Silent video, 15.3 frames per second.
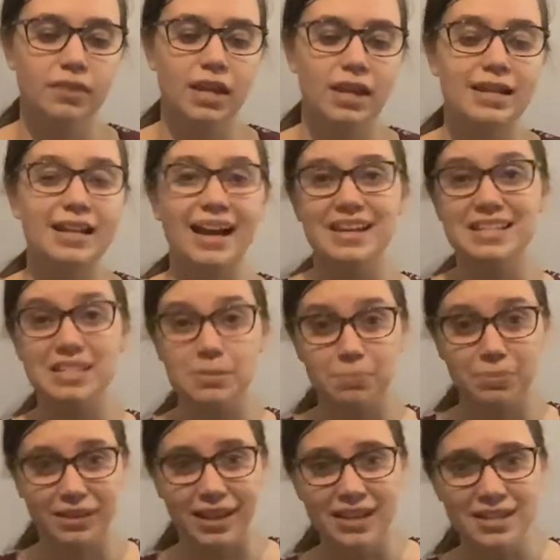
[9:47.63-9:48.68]
nice
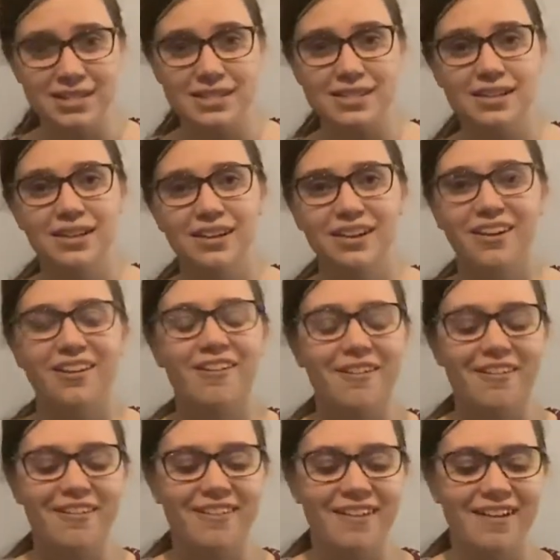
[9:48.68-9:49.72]
place.
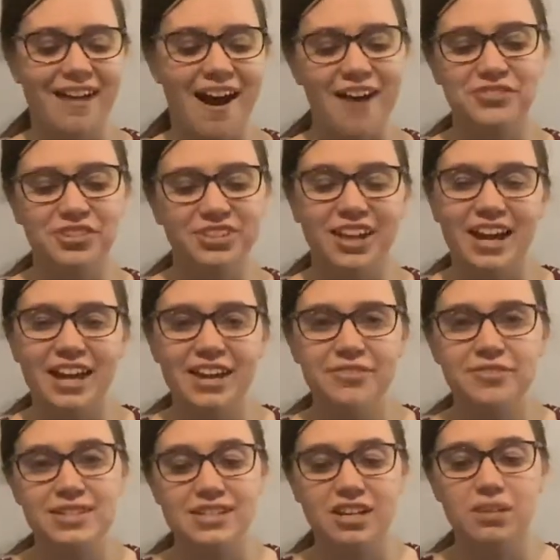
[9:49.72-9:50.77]
Our afterlife
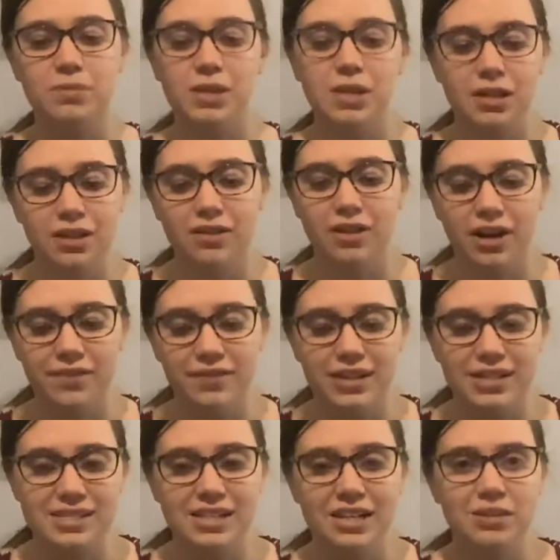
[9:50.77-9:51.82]
is gonna be, a lot of it
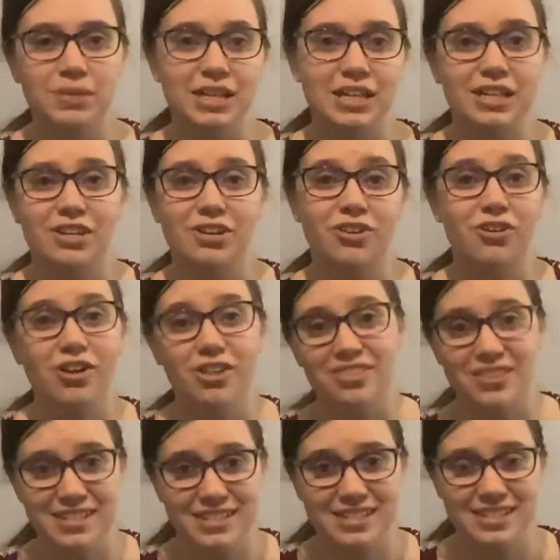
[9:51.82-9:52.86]
is gonna be here on
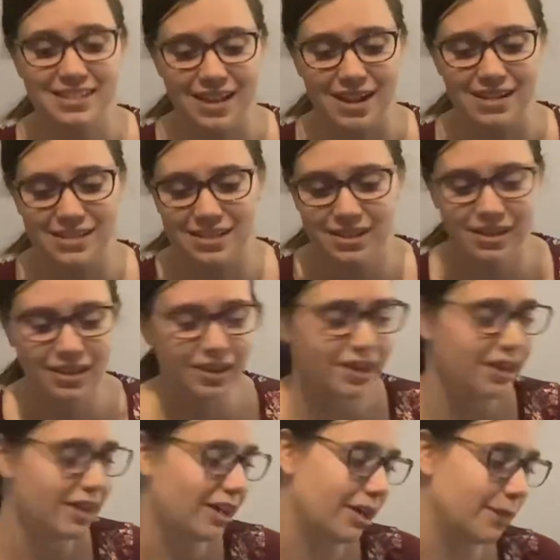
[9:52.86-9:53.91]
this set.
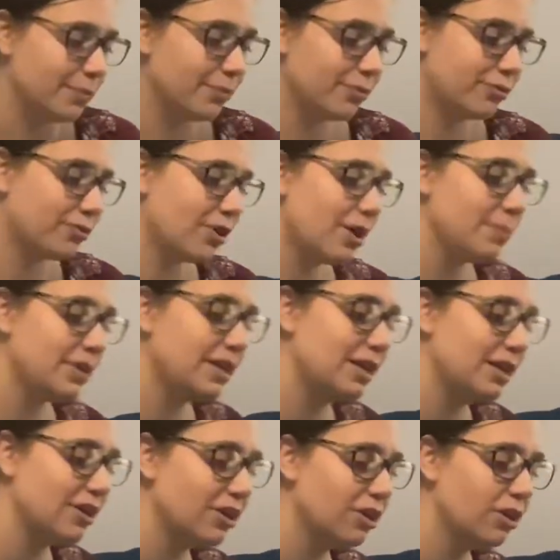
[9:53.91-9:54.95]
From
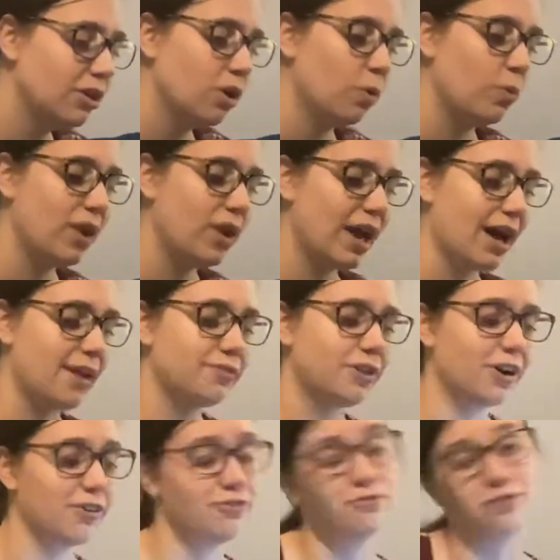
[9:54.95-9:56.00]
here, we have
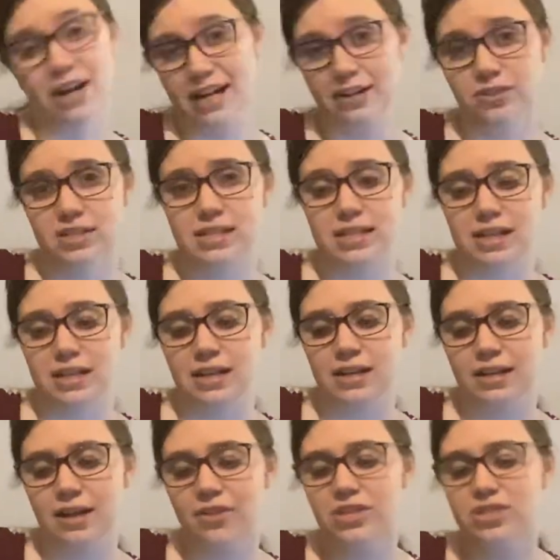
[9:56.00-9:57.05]
our final scene.
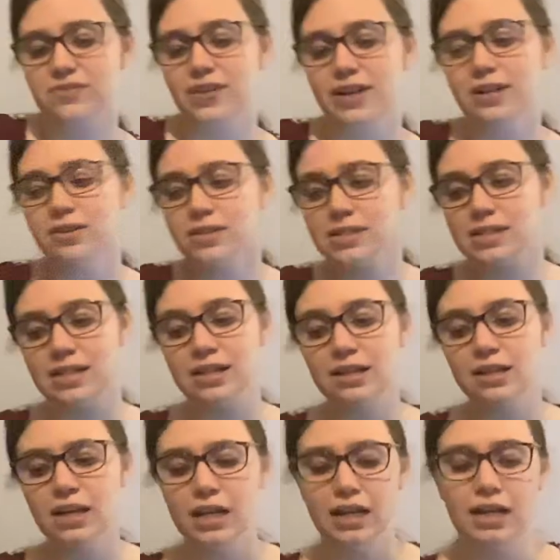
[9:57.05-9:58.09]
Now this final scene
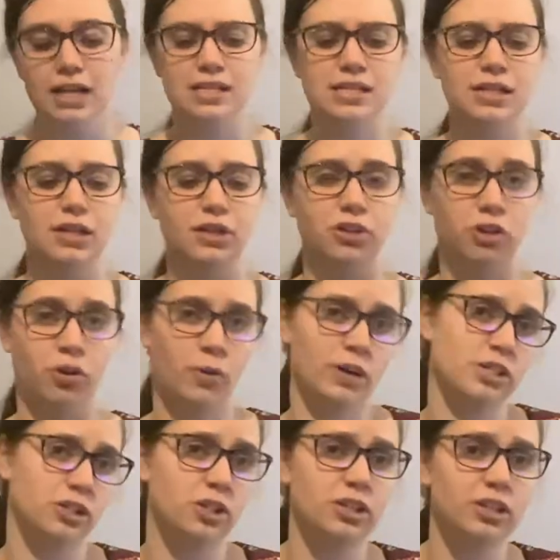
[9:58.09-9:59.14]
is going
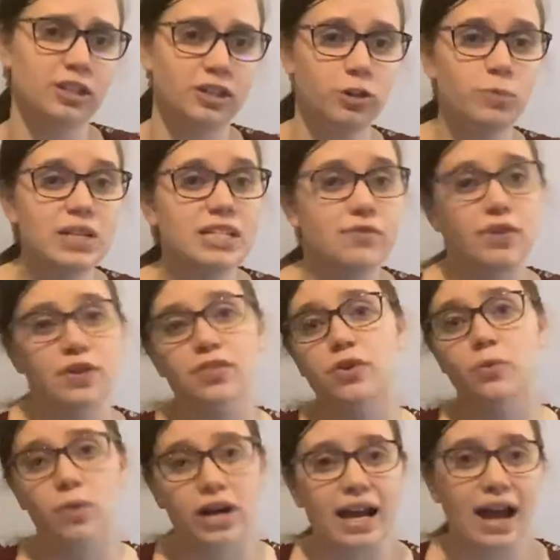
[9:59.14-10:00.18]
to look a little bit different than
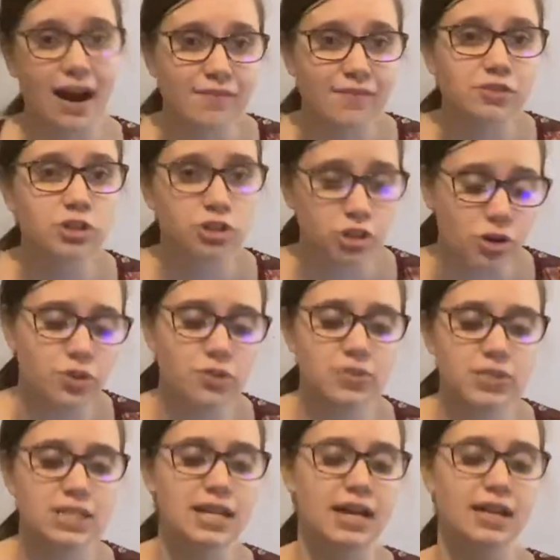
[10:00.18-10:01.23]
what I have to show you
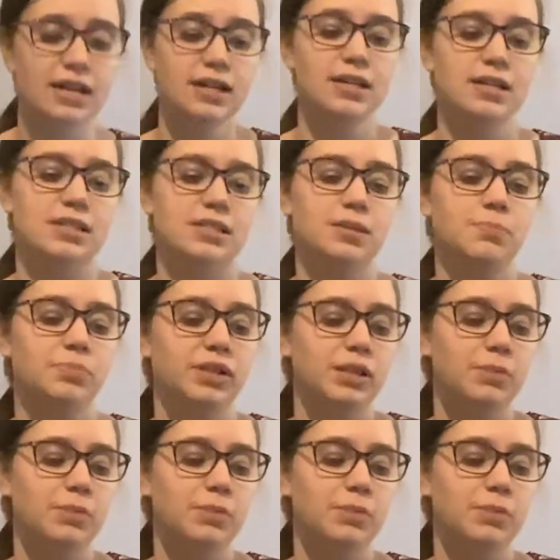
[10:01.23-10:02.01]
today, simply